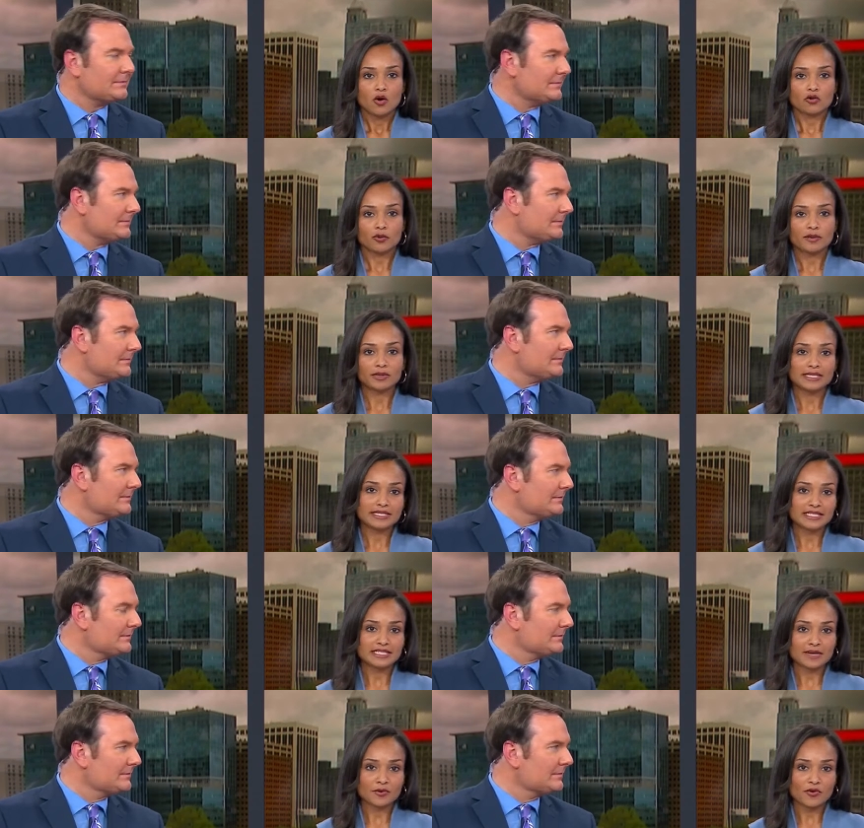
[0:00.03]
Speaker 1: Republicans
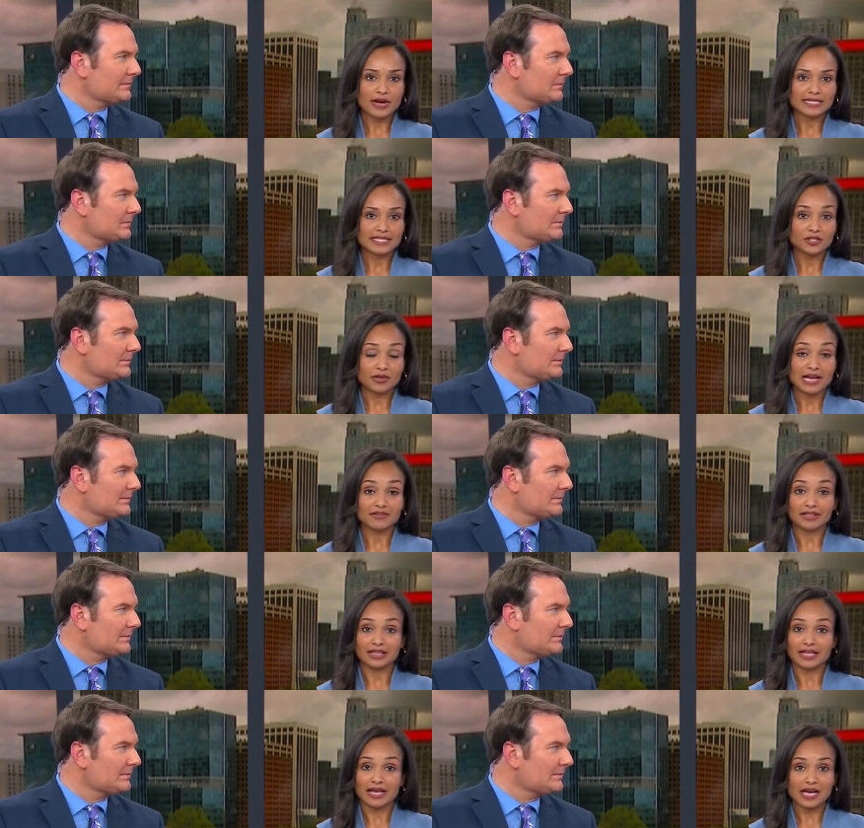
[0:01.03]
and Democrats still have a
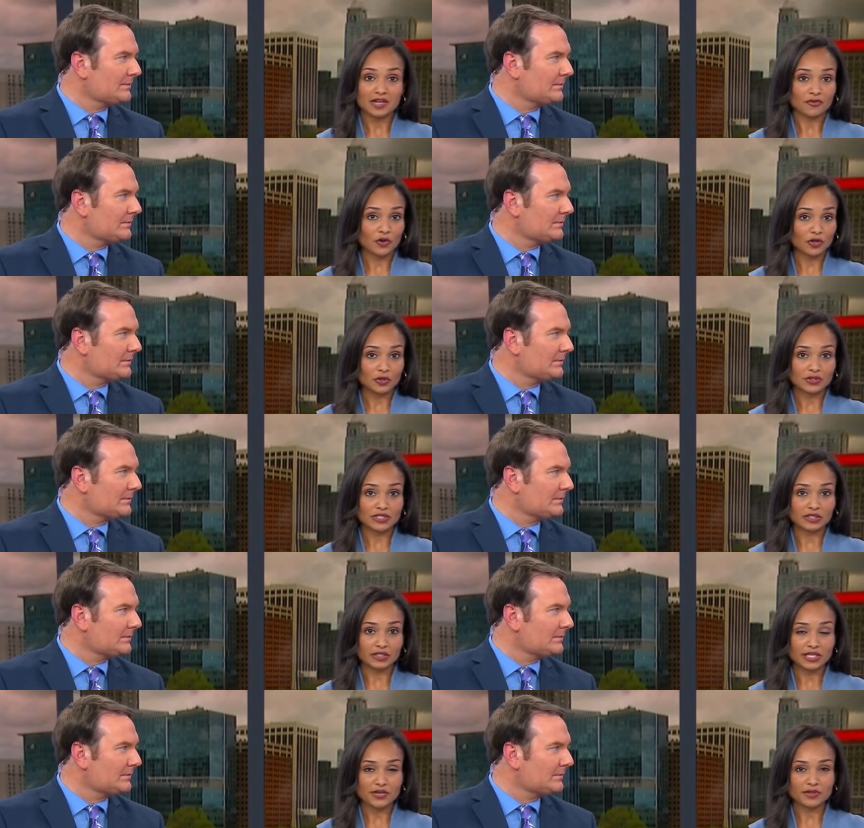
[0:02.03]
lot of hurdles to
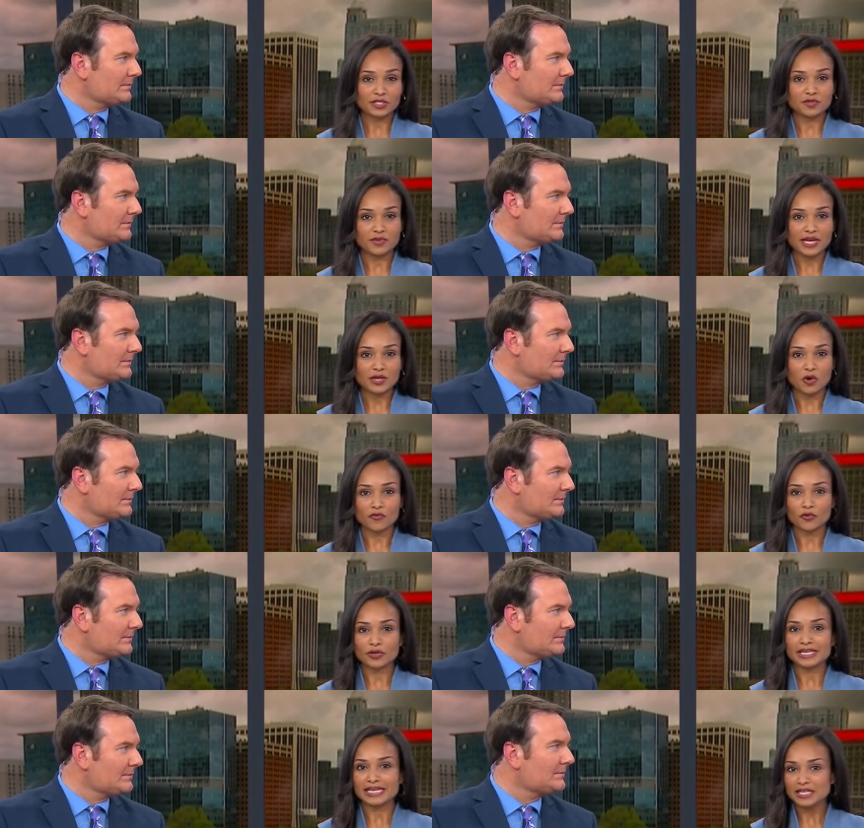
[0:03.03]
clear in the debate
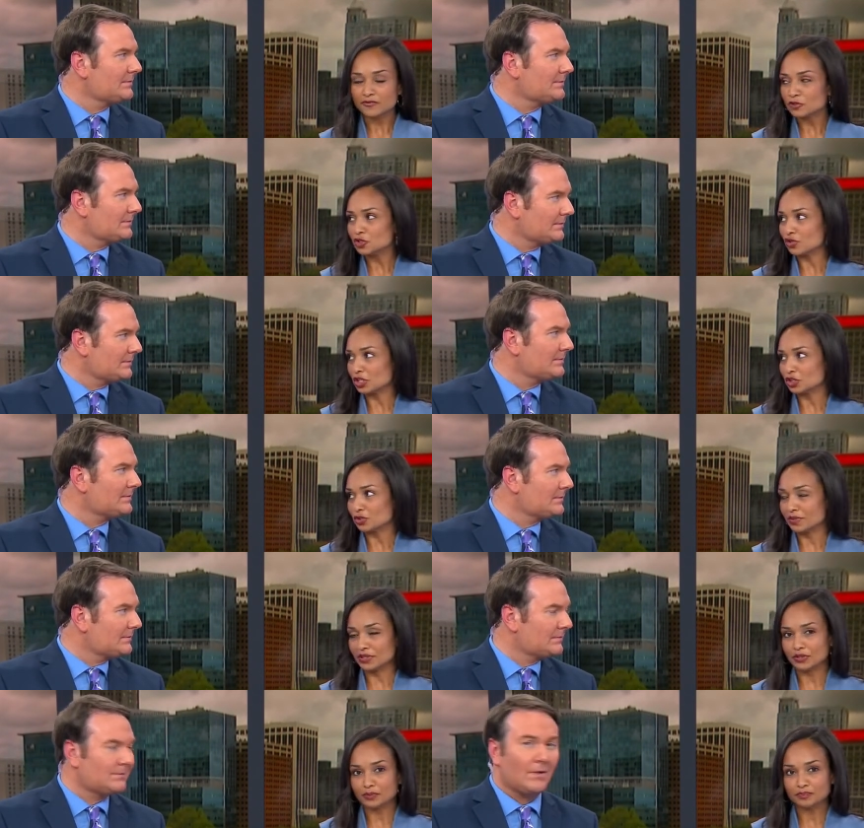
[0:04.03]
over an infrastructure
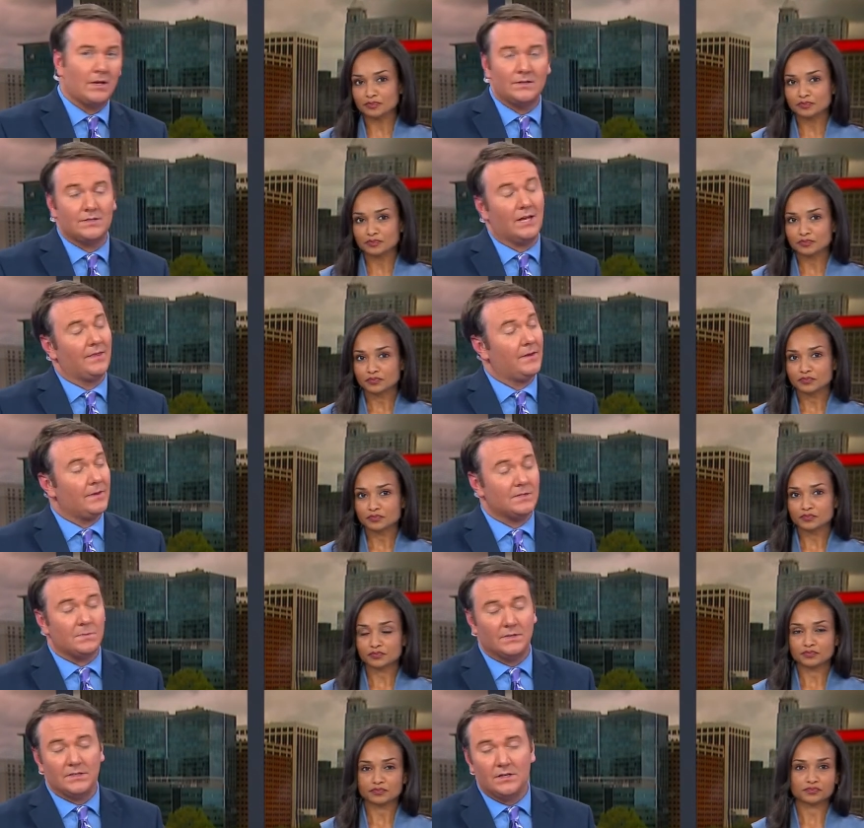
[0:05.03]
bill
Speaker 2: something
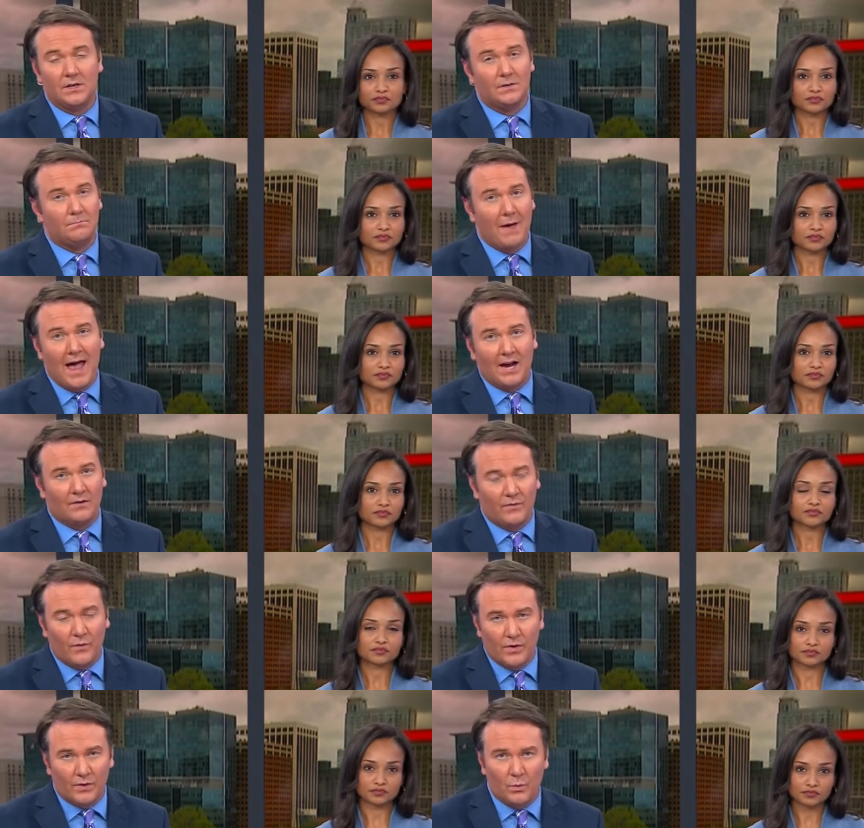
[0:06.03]
that's been back and
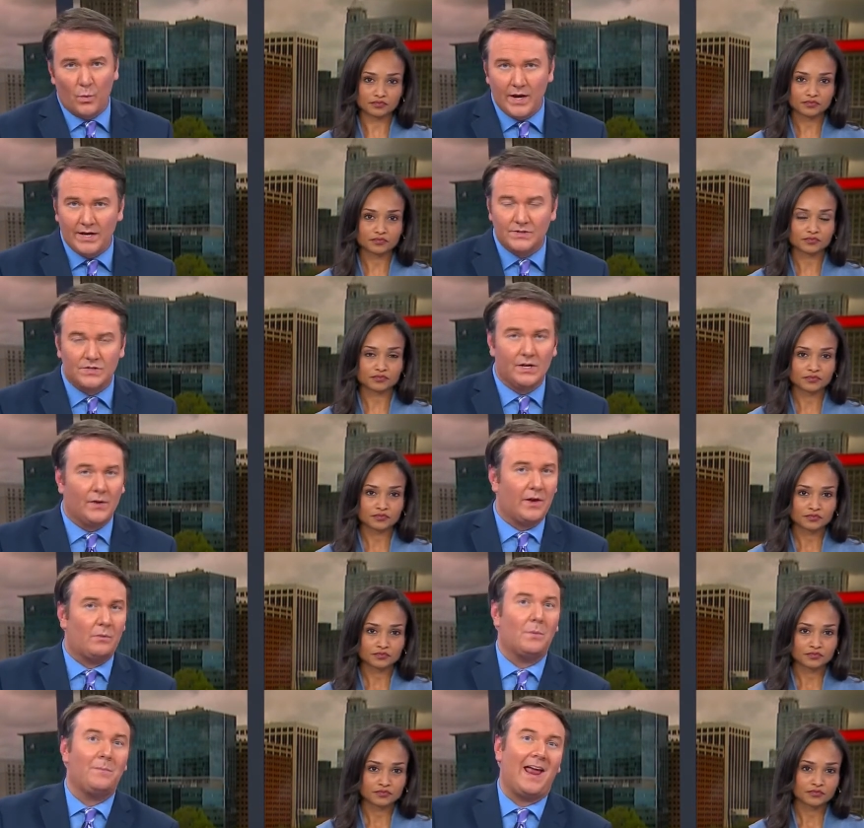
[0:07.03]
forth in weeks. You know,
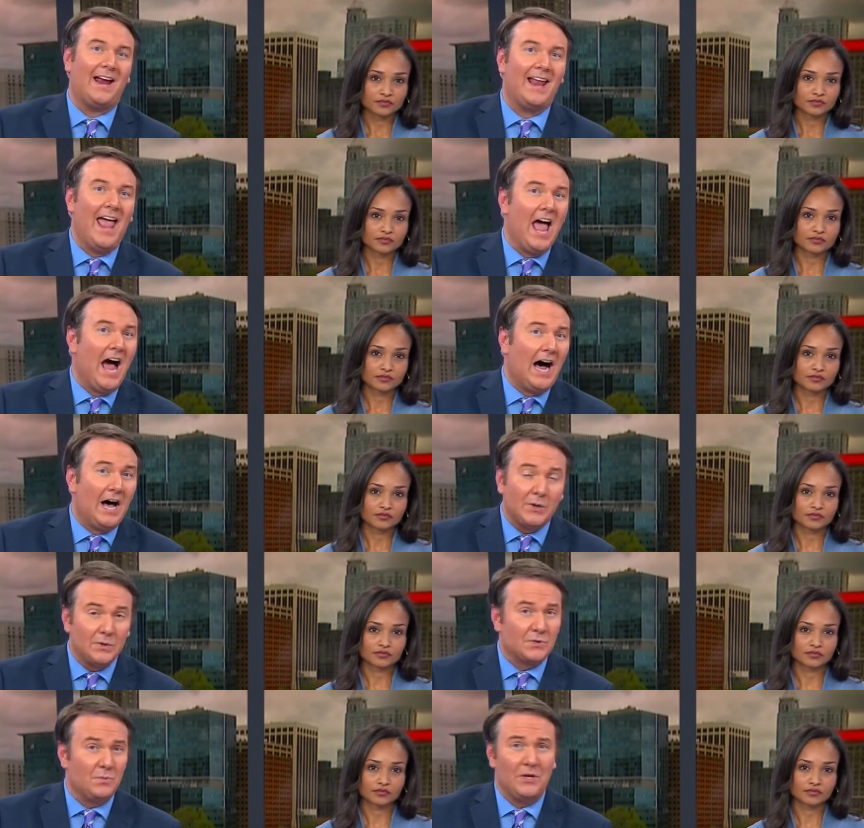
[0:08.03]
they remain
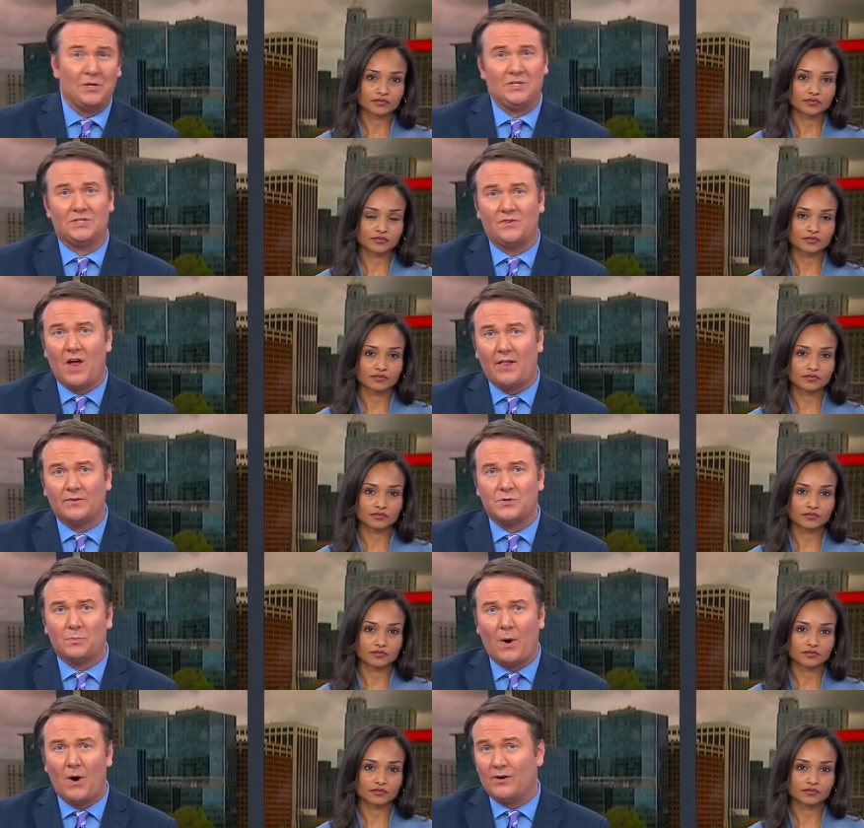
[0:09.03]
hundreds of millions of dollars
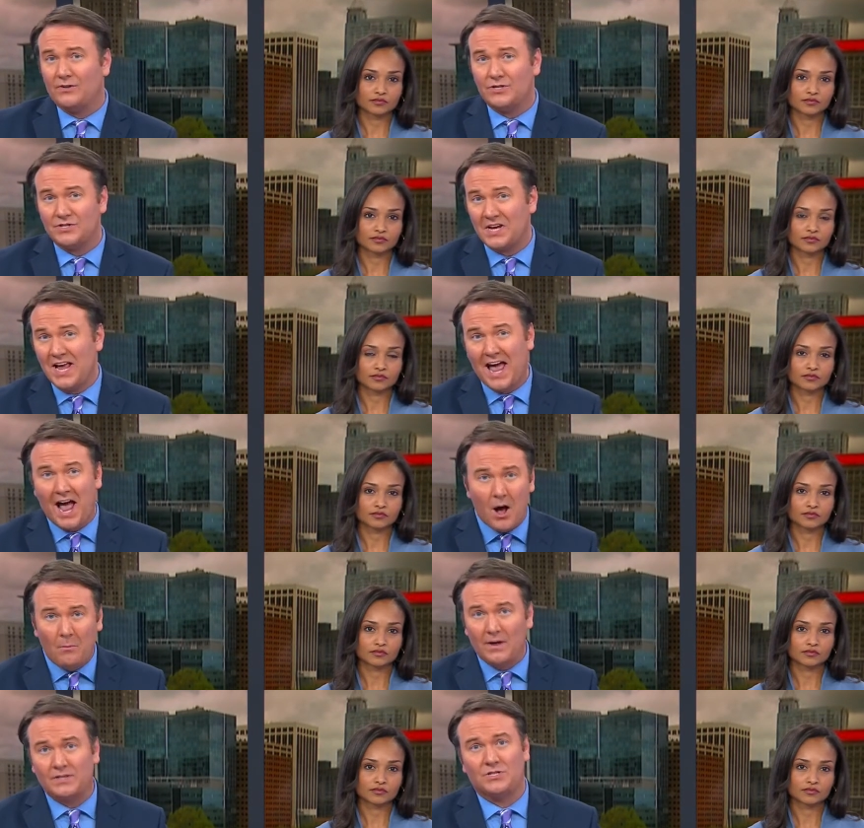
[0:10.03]
apart on just
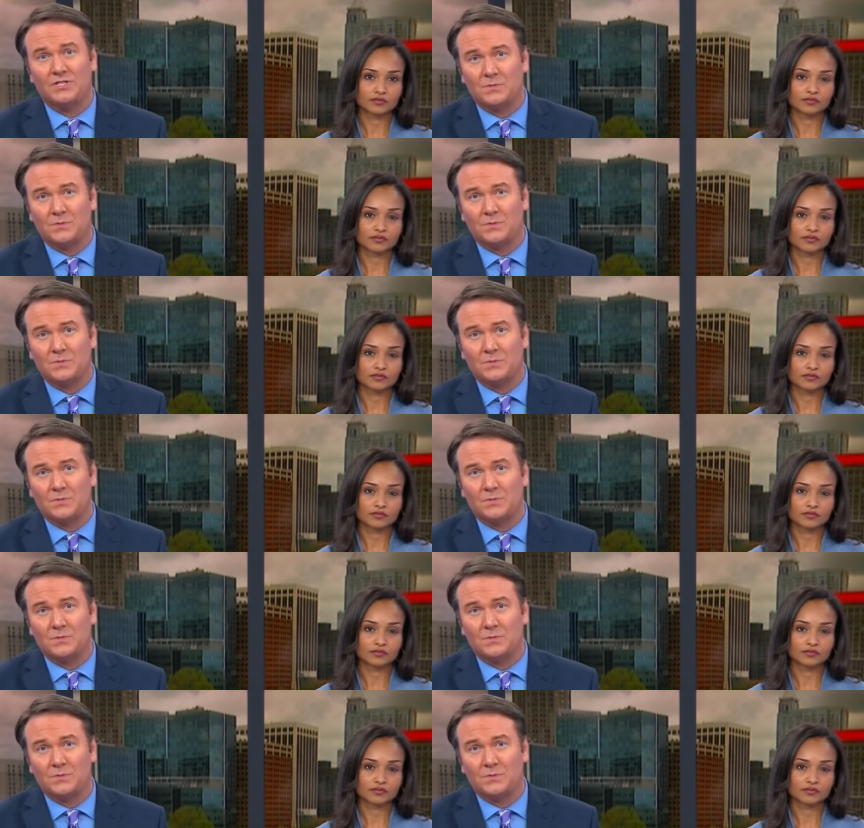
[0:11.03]
how much to